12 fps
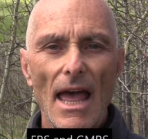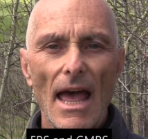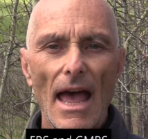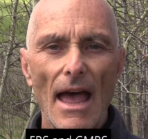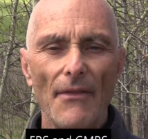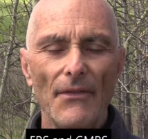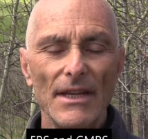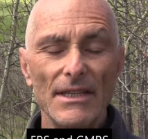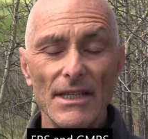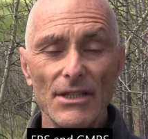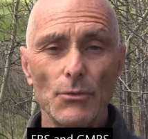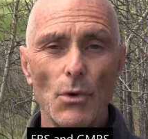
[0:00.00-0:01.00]
and
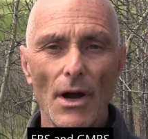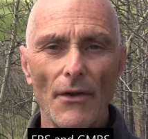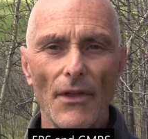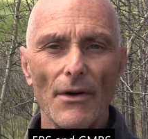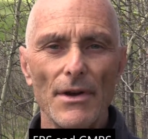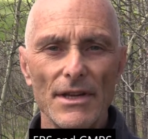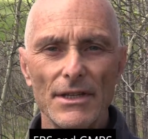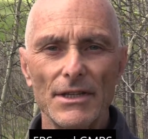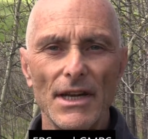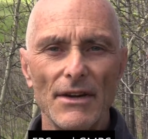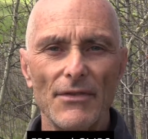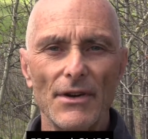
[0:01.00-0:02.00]
this is where there is a
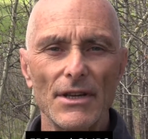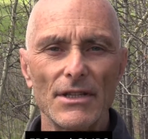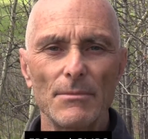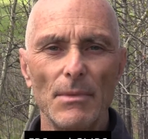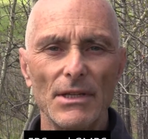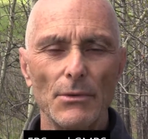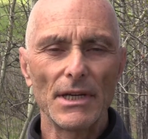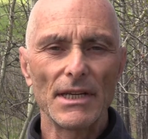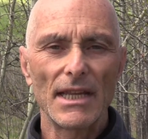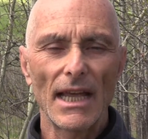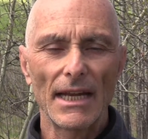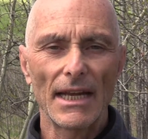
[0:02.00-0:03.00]
difference between
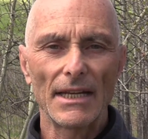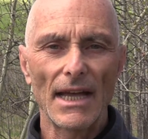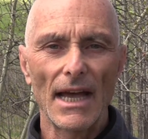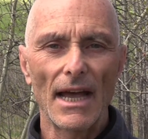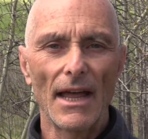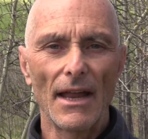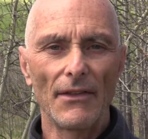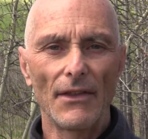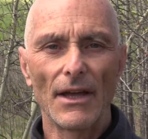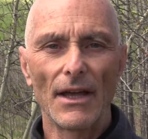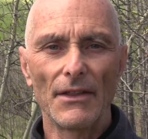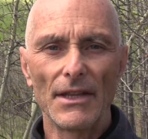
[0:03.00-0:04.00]
Canada and
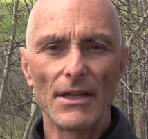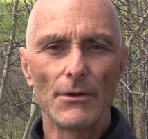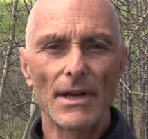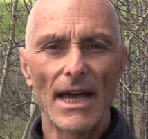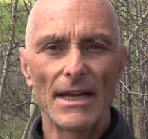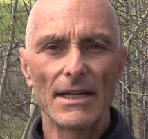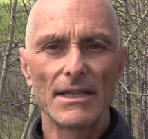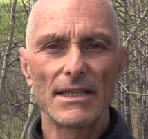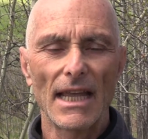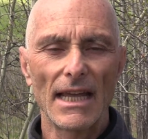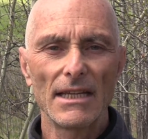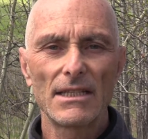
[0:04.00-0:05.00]
uh, the United
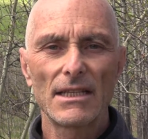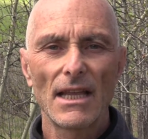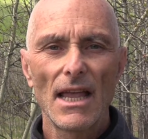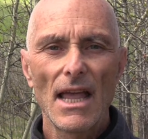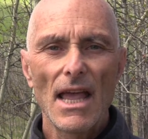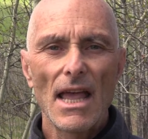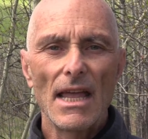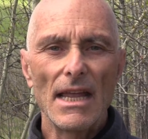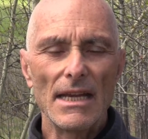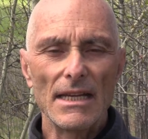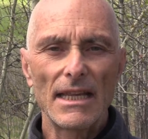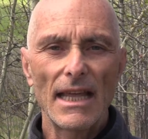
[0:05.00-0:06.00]
States.
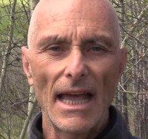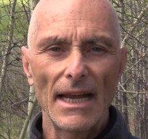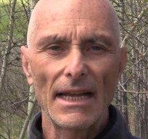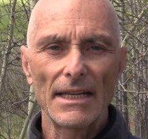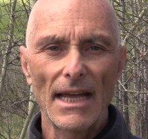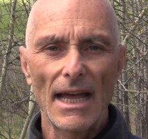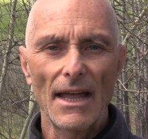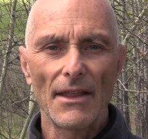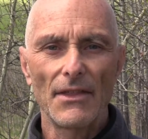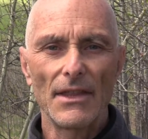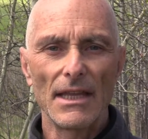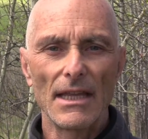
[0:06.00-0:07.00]
In Canada,
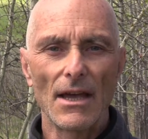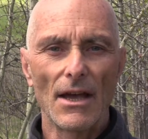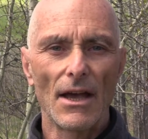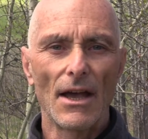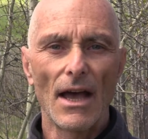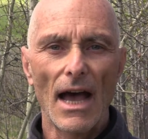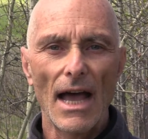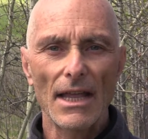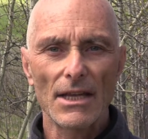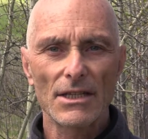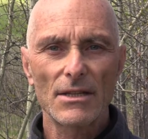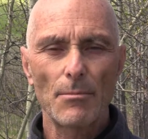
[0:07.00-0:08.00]
the uh,
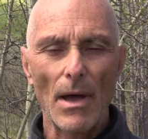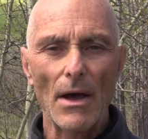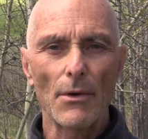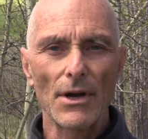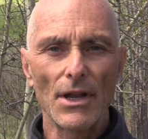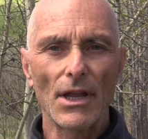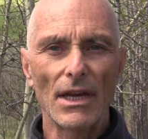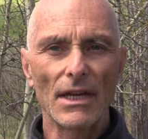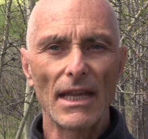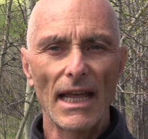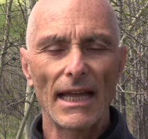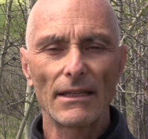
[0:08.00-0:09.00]
highest power you
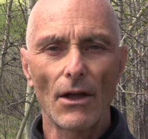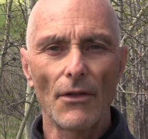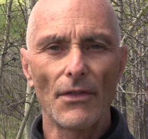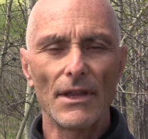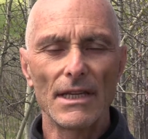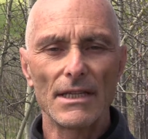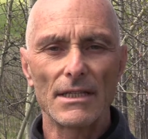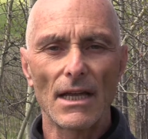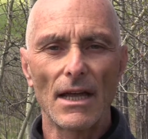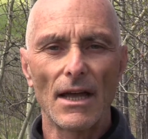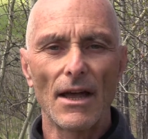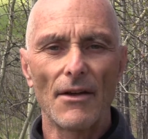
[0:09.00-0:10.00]
can get on these
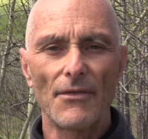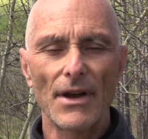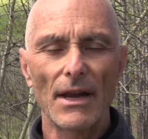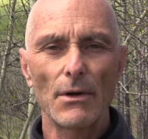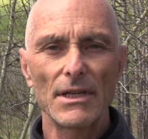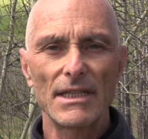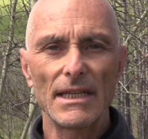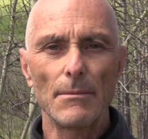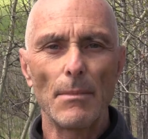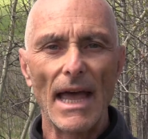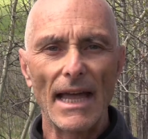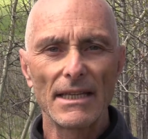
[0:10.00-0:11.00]
uh, frequency
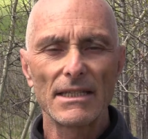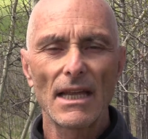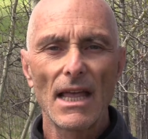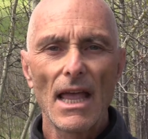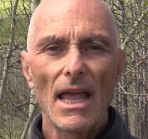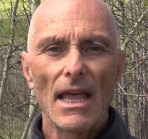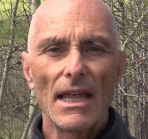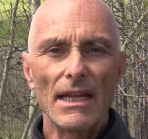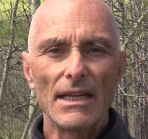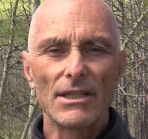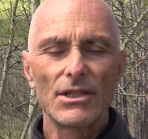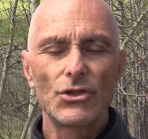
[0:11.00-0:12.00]
bands
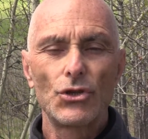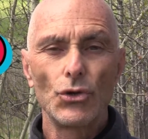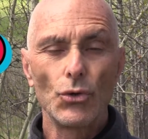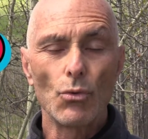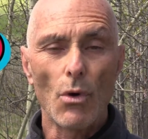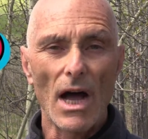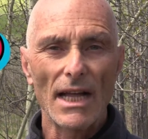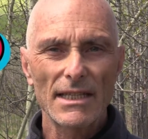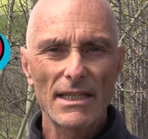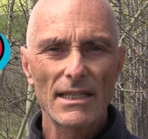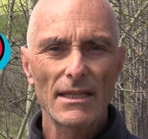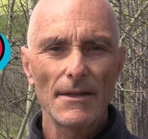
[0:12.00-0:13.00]
is two
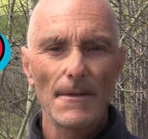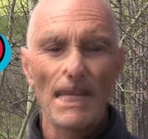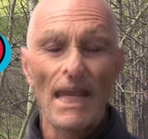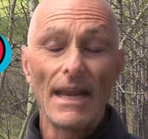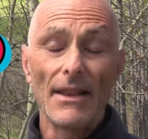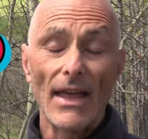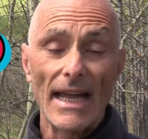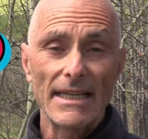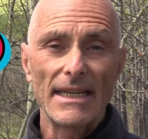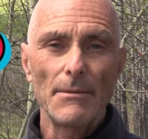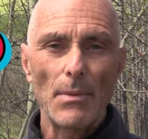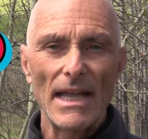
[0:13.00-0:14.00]
watts, and that
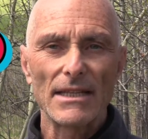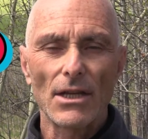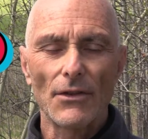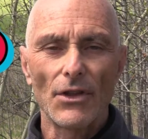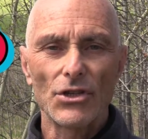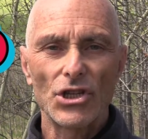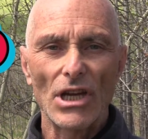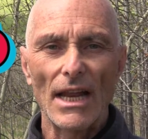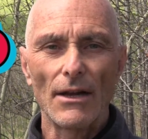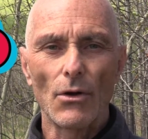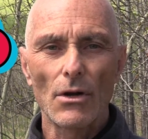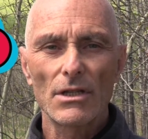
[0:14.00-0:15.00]
depends on the
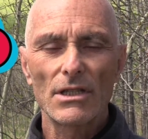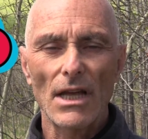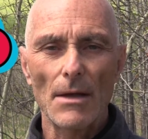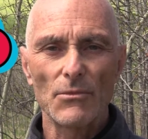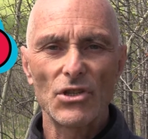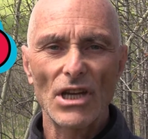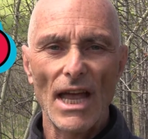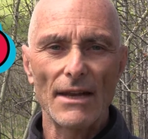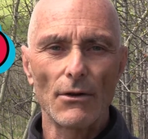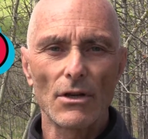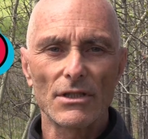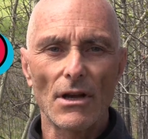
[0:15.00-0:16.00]
channel. Some
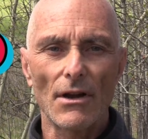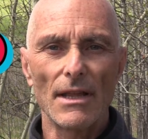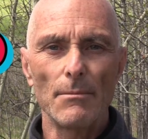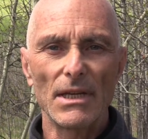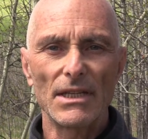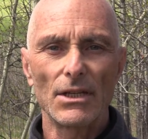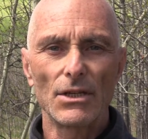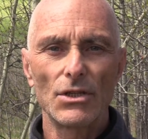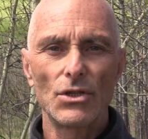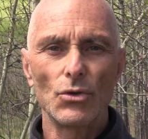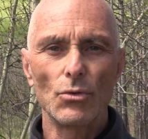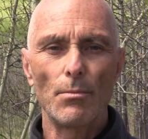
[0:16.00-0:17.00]
channels are limited
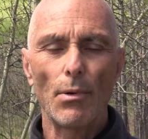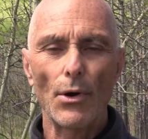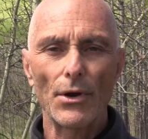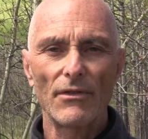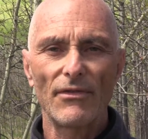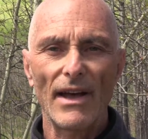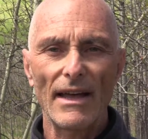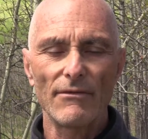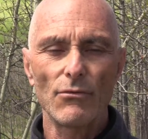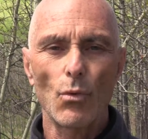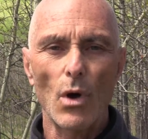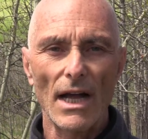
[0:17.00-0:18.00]
to zero point five
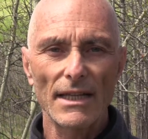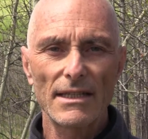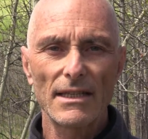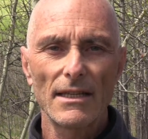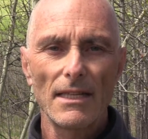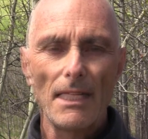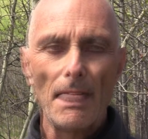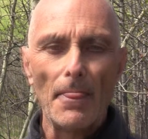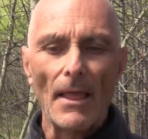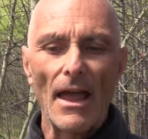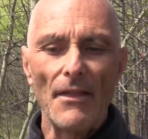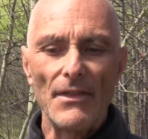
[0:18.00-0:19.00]
watt,
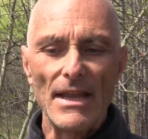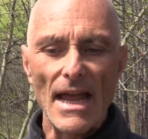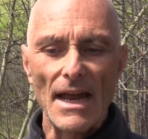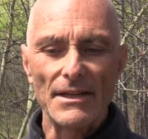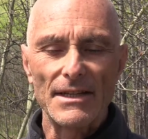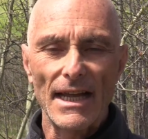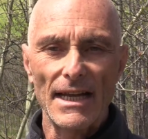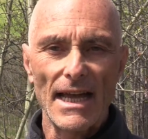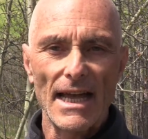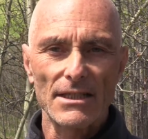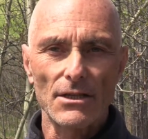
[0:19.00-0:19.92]
and the antennas